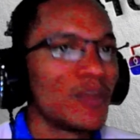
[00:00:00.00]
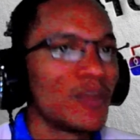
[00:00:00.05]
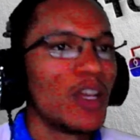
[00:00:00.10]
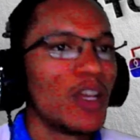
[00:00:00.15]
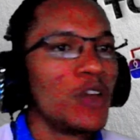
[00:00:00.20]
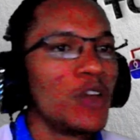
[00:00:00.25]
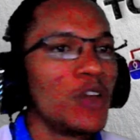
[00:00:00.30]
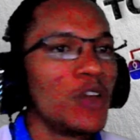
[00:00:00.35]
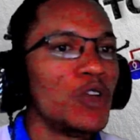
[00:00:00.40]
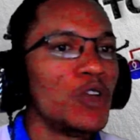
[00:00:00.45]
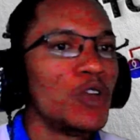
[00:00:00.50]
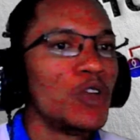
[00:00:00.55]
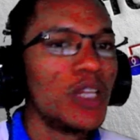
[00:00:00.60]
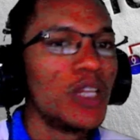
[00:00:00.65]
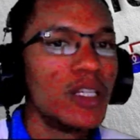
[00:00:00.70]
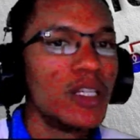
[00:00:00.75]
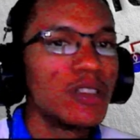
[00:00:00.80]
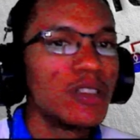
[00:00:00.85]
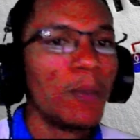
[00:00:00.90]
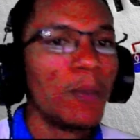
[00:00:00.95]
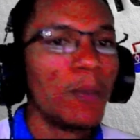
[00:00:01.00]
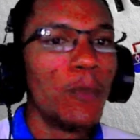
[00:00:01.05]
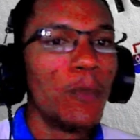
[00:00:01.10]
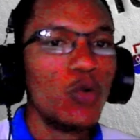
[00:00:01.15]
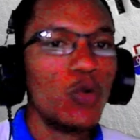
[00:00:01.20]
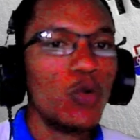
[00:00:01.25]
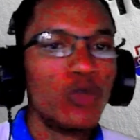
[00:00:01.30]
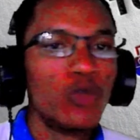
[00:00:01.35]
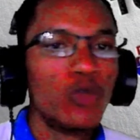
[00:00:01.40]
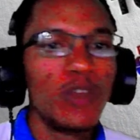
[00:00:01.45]
you need to
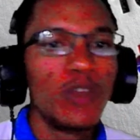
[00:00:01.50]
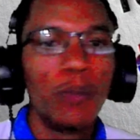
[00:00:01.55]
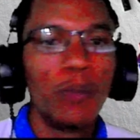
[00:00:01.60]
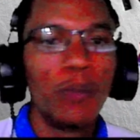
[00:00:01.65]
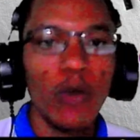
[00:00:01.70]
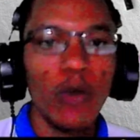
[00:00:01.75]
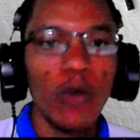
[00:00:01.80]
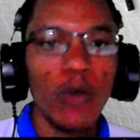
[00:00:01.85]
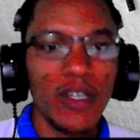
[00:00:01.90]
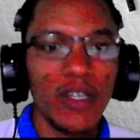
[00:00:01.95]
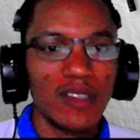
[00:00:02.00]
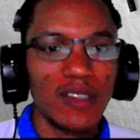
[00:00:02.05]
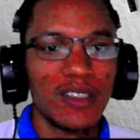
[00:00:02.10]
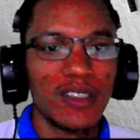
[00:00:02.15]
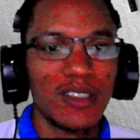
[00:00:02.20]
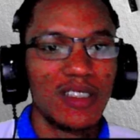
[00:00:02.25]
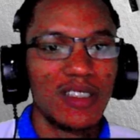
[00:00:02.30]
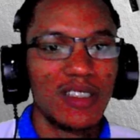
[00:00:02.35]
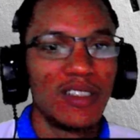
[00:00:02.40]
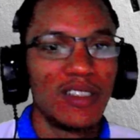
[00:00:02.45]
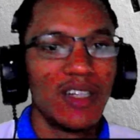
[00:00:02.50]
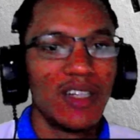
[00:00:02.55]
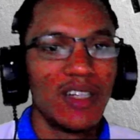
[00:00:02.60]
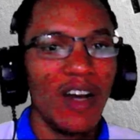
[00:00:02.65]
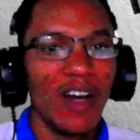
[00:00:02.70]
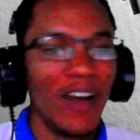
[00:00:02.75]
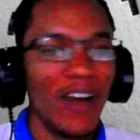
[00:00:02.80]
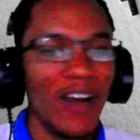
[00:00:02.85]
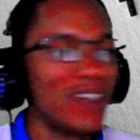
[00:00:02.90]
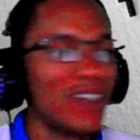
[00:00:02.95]
move the point.
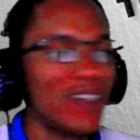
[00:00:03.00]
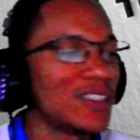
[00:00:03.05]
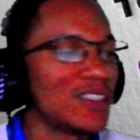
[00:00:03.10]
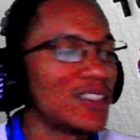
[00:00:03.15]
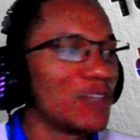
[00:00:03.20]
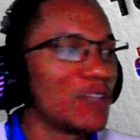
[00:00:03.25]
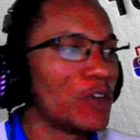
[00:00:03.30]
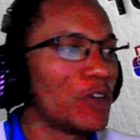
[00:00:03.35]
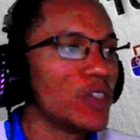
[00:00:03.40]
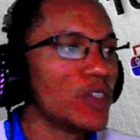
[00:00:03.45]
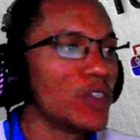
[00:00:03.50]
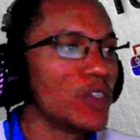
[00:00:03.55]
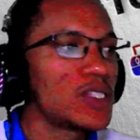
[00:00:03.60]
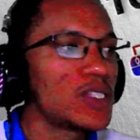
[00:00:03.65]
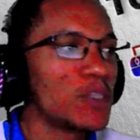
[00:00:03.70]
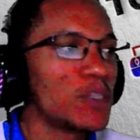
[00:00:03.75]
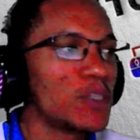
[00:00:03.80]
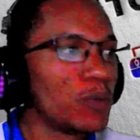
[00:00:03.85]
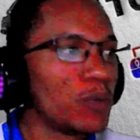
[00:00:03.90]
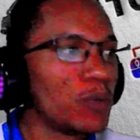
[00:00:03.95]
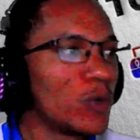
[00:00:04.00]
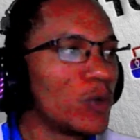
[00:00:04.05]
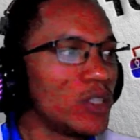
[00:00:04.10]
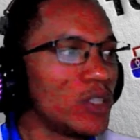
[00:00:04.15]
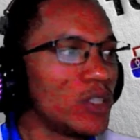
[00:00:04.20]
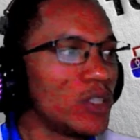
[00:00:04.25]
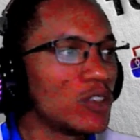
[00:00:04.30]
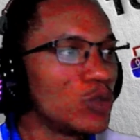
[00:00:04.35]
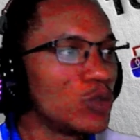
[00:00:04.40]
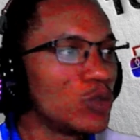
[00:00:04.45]
Alright, it's a very simple way to
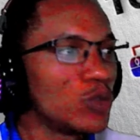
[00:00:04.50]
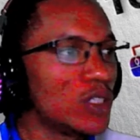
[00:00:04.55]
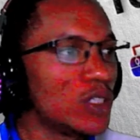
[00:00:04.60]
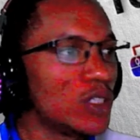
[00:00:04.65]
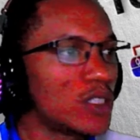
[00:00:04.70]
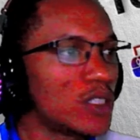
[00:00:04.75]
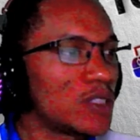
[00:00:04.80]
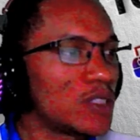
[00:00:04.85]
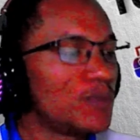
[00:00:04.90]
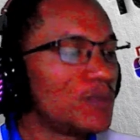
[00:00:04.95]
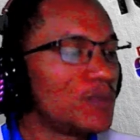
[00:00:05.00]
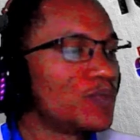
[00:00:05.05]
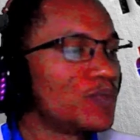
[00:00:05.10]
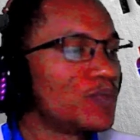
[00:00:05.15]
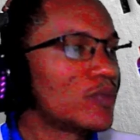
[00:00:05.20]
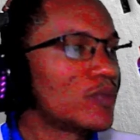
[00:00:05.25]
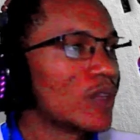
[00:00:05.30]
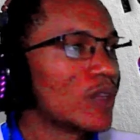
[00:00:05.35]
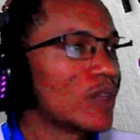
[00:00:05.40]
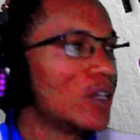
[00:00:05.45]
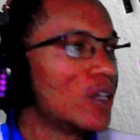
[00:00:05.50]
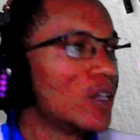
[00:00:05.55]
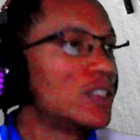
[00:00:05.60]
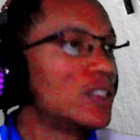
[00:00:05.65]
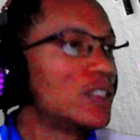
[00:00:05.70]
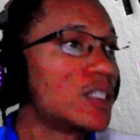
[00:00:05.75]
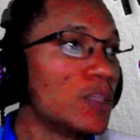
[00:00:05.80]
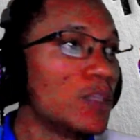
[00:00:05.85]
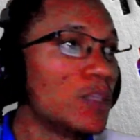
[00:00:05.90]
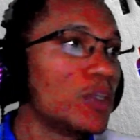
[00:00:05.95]
do this. It's the
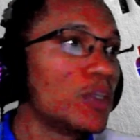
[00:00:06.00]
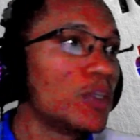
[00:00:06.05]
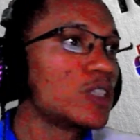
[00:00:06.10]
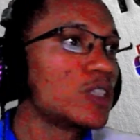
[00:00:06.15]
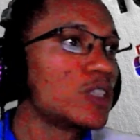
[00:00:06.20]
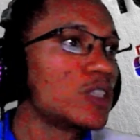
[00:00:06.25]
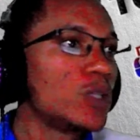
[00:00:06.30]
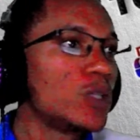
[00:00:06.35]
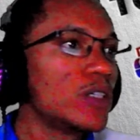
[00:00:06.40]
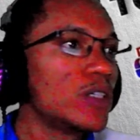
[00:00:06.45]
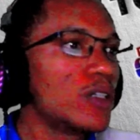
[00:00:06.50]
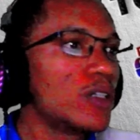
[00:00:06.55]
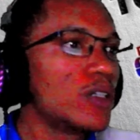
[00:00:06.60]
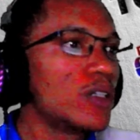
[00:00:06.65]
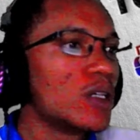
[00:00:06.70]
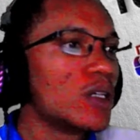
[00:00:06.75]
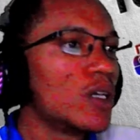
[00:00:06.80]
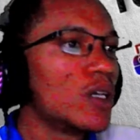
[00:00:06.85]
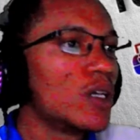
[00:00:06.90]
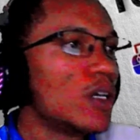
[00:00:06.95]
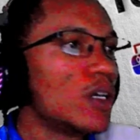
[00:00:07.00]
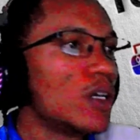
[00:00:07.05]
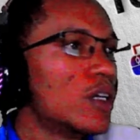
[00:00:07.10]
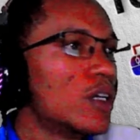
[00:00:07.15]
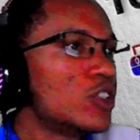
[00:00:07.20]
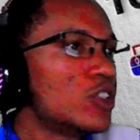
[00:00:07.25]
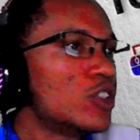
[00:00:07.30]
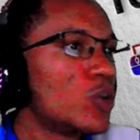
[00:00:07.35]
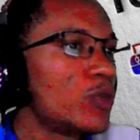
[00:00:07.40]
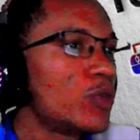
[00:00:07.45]
simplest way. So
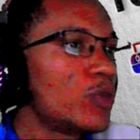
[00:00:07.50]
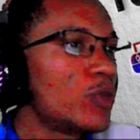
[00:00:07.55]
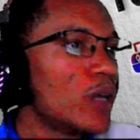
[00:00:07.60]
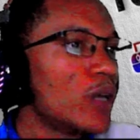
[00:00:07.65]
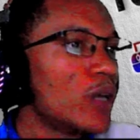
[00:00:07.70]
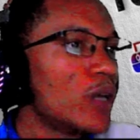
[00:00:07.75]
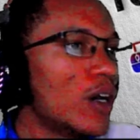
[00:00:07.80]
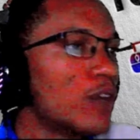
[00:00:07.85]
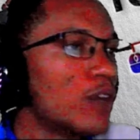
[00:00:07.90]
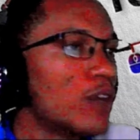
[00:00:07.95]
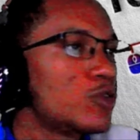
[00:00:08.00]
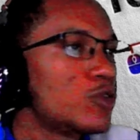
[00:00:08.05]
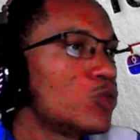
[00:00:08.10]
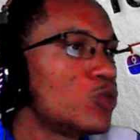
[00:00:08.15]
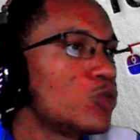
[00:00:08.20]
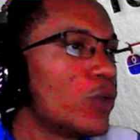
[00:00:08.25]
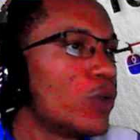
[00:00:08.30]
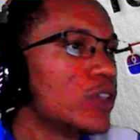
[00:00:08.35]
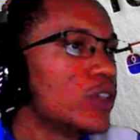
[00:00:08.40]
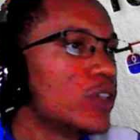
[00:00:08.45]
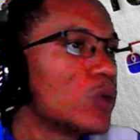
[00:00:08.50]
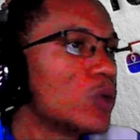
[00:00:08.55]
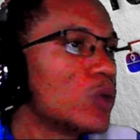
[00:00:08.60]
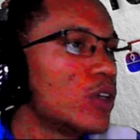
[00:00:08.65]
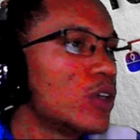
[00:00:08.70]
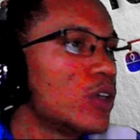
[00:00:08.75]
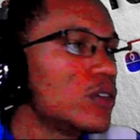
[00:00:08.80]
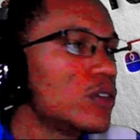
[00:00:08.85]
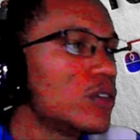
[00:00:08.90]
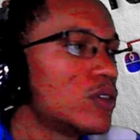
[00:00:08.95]
if we have 2.1,